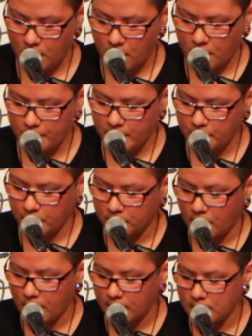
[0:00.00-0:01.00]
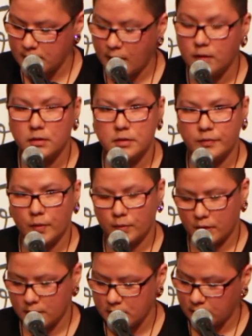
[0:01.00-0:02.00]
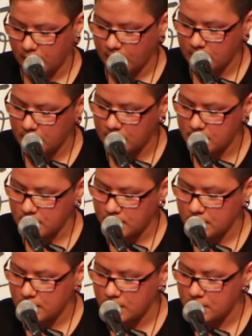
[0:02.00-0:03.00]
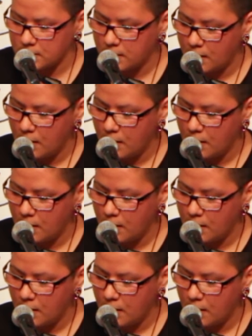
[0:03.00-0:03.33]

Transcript: are people not entitled to vote until 1960s,